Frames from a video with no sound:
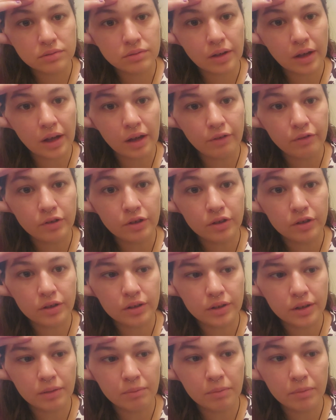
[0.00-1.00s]
after,
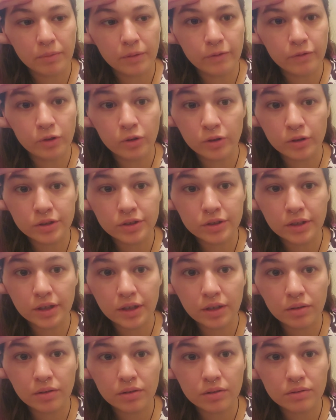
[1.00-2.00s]
and then, of course,
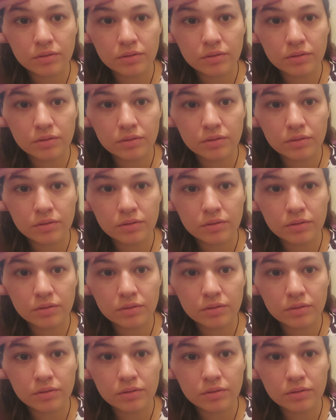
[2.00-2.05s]
like,